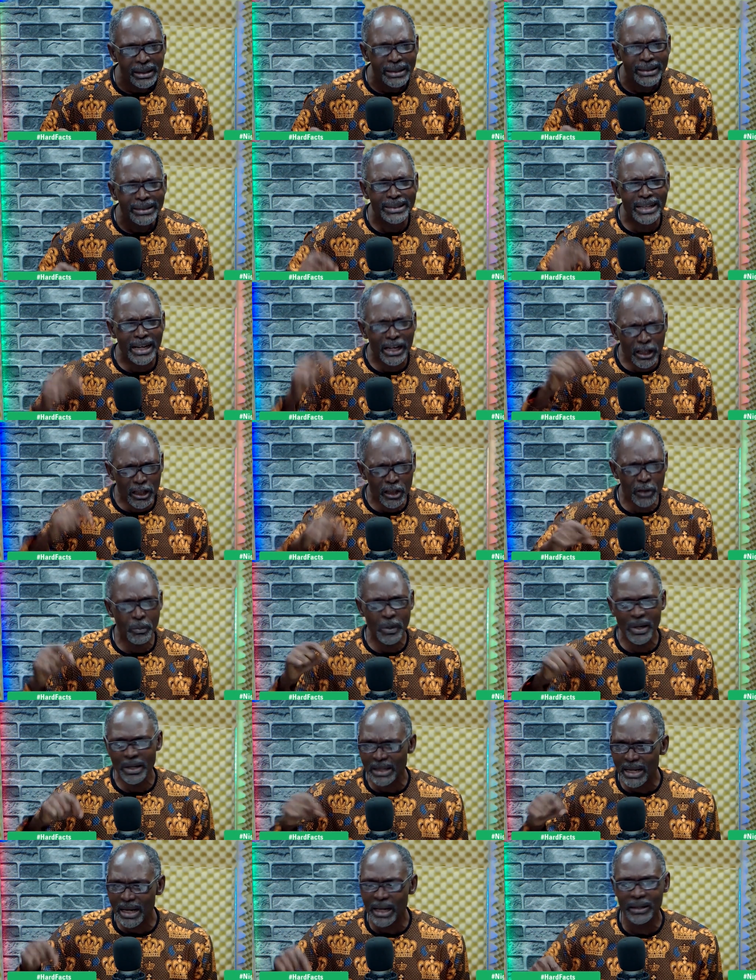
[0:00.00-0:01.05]
tells me
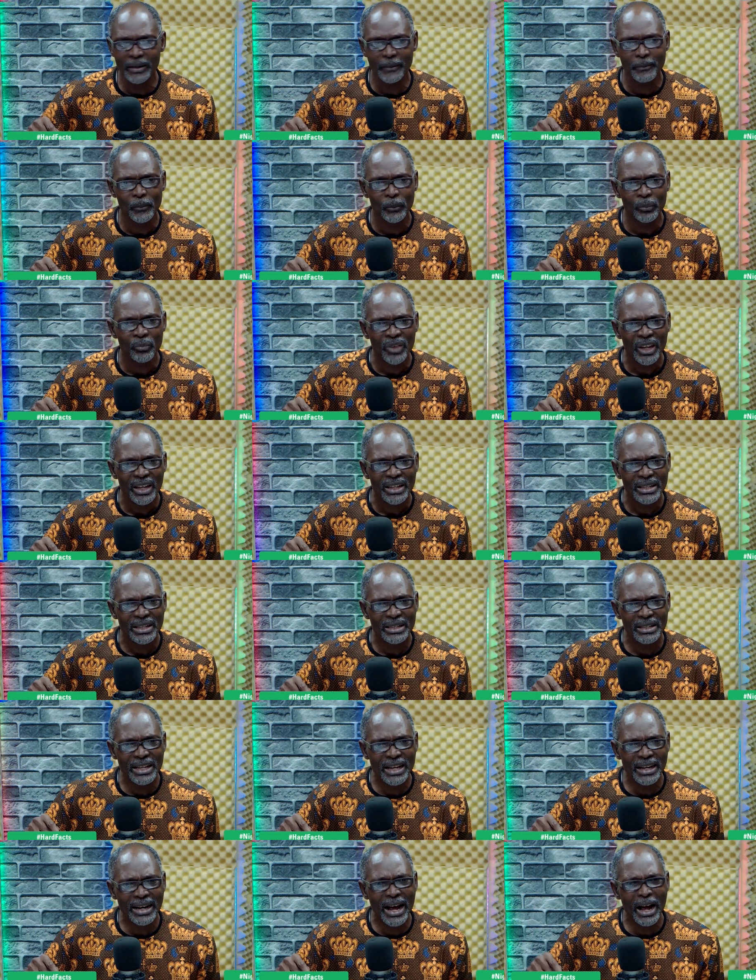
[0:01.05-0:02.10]
that
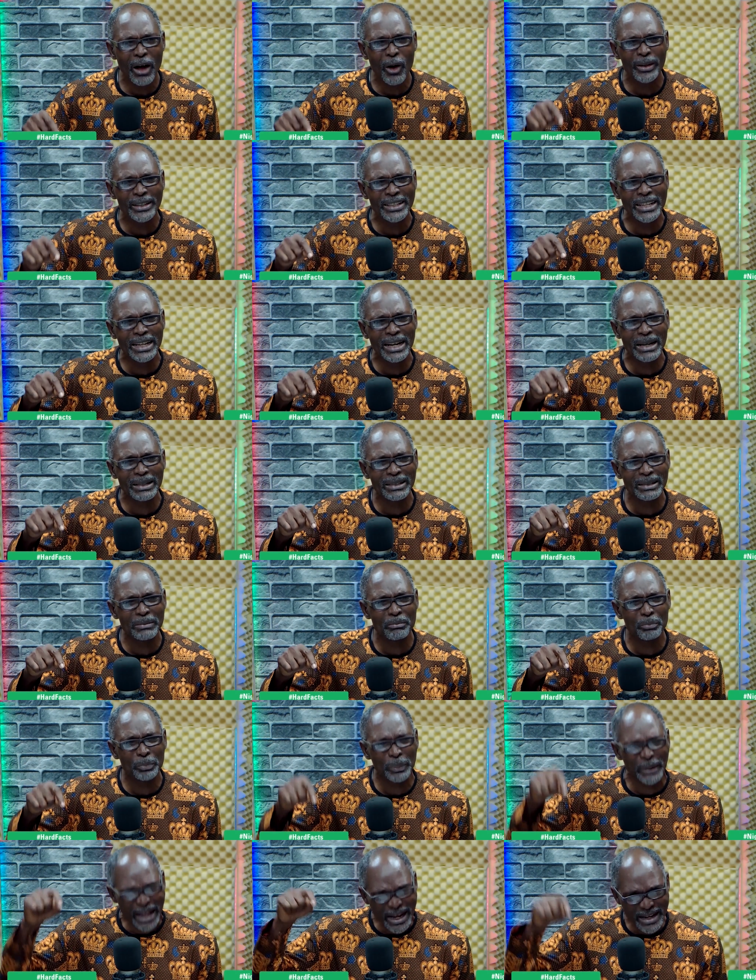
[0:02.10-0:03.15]
there are
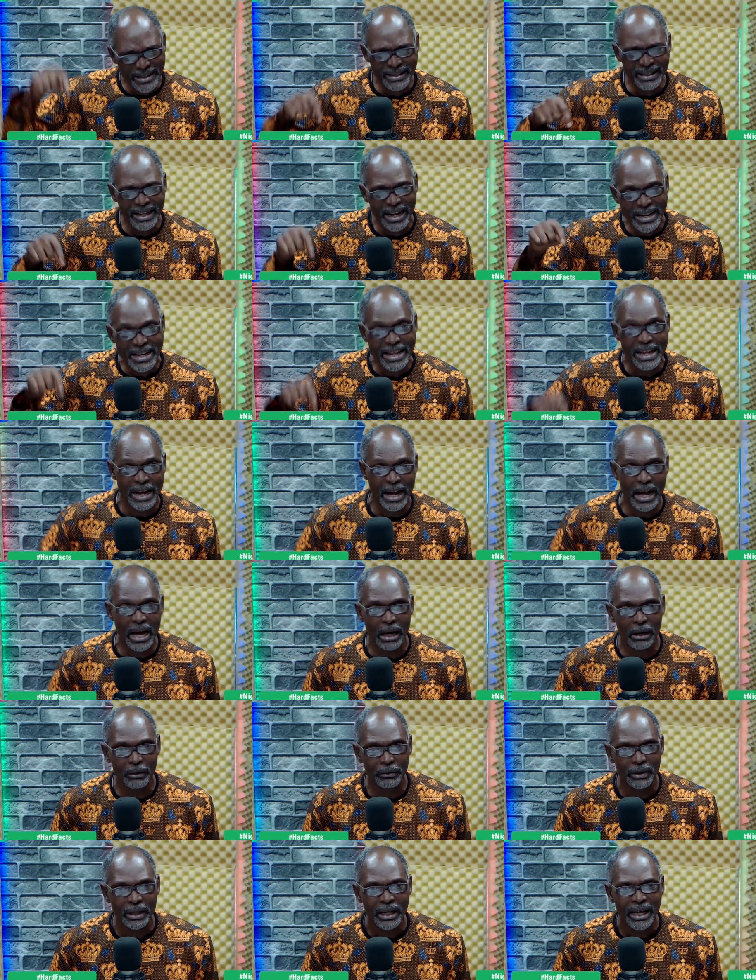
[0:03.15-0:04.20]
plans that they
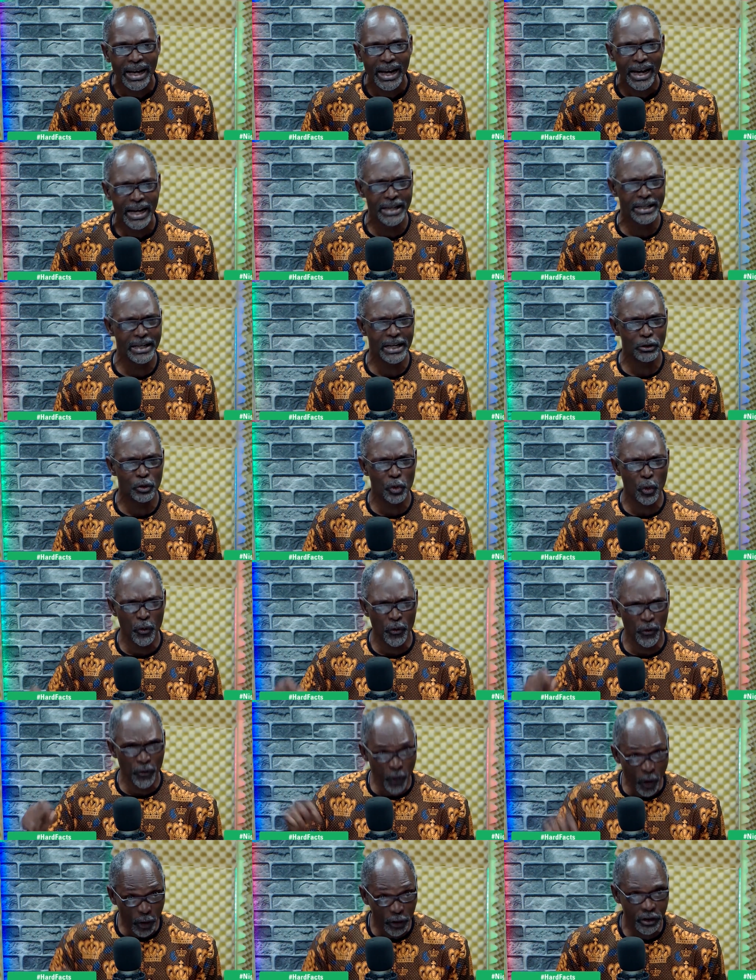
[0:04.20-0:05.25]
have either to
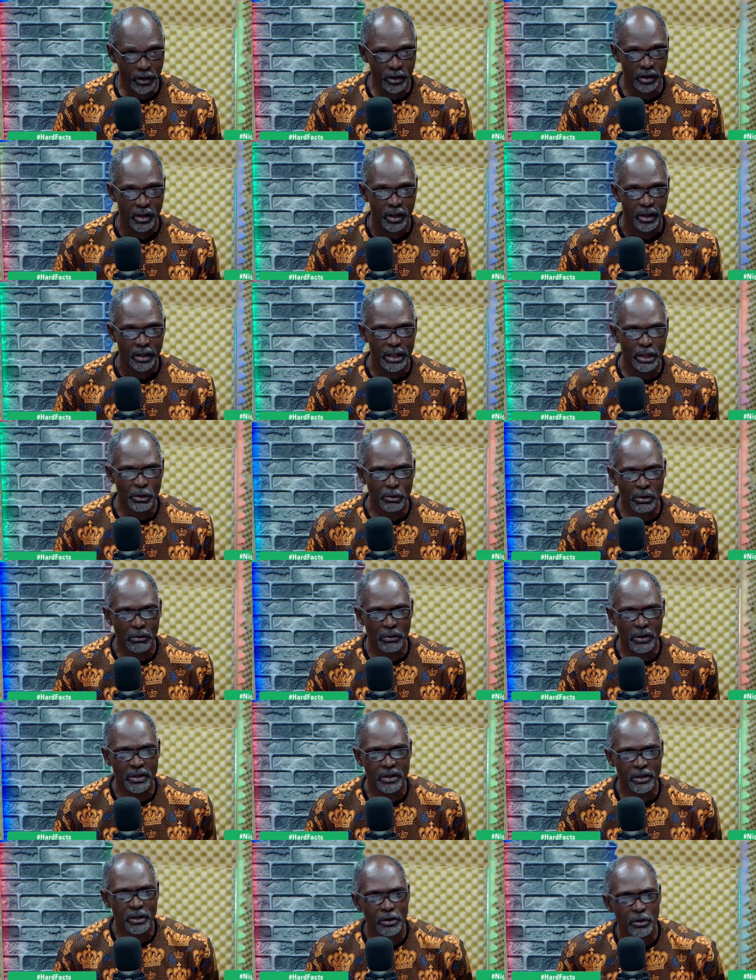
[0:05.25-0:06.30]
force the
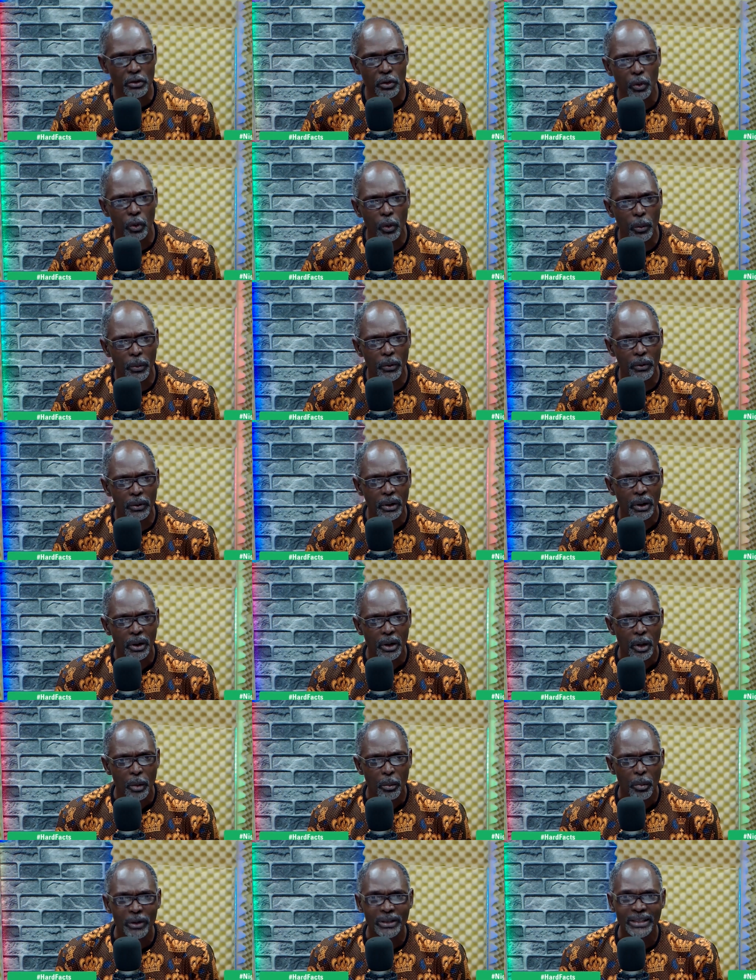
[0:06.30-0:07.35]
universities to open,
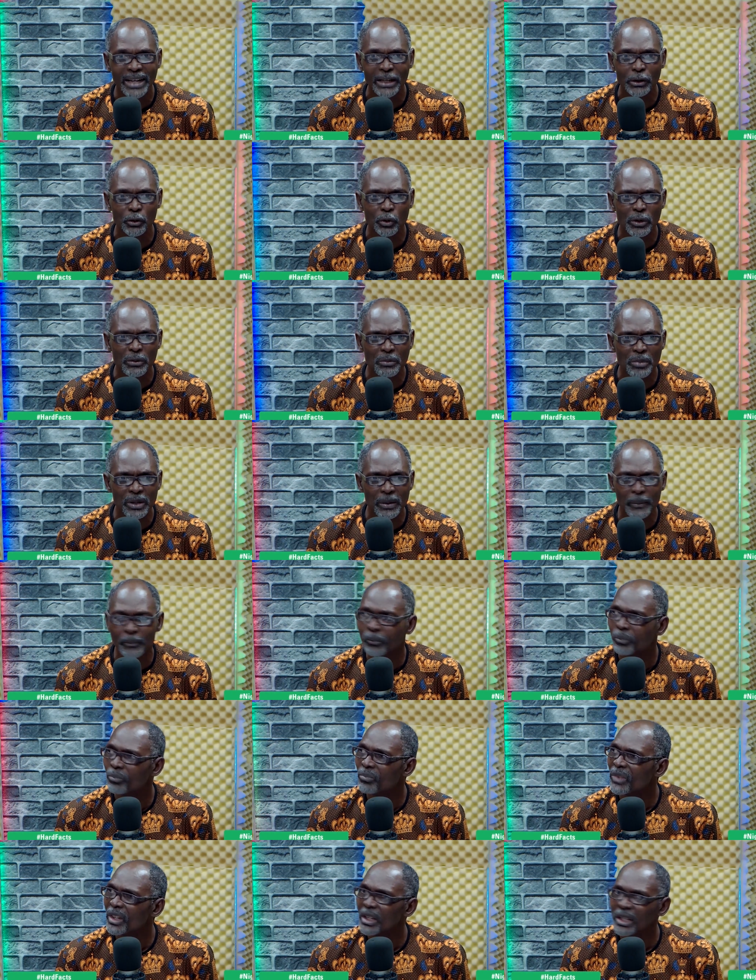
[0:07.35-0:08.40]
but that will be
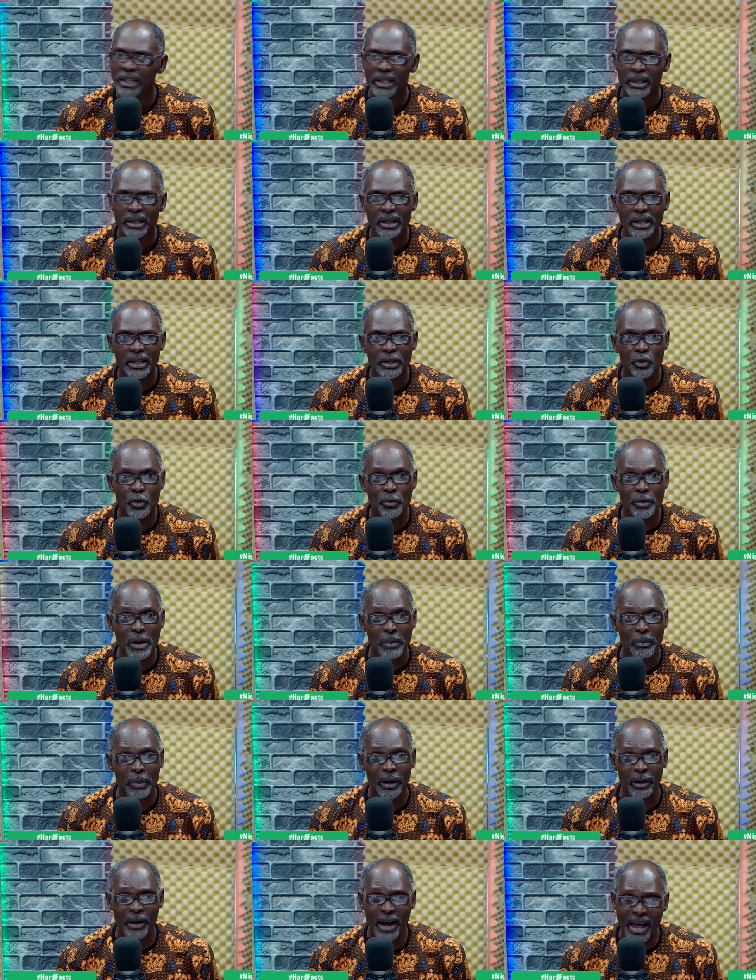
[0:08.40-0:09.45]
it will be a
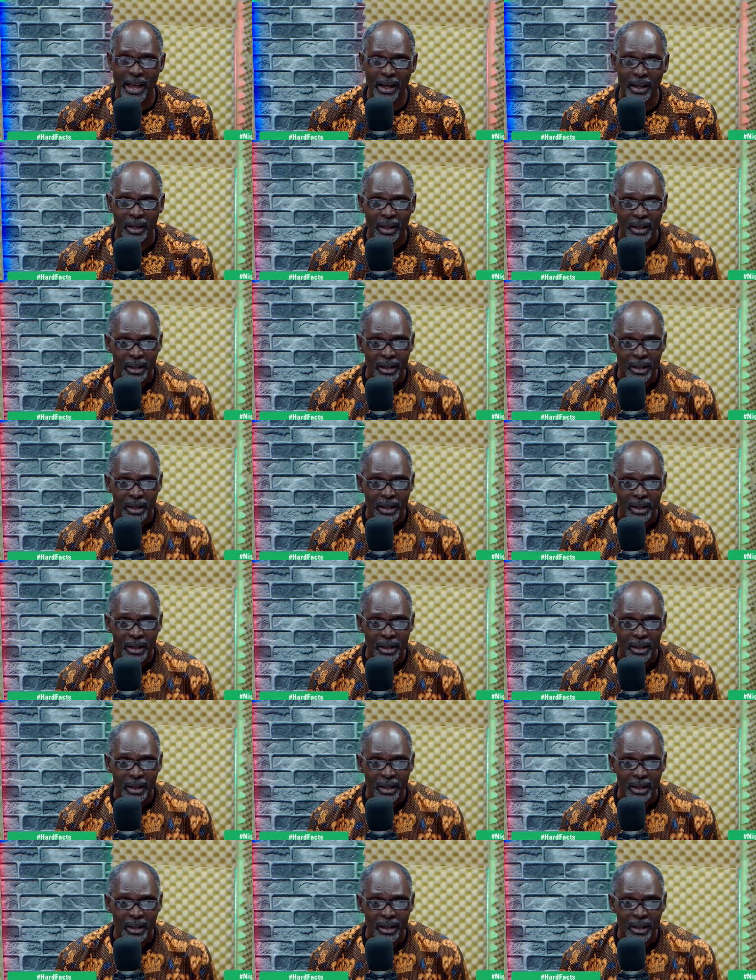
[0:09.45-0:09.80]
pariah.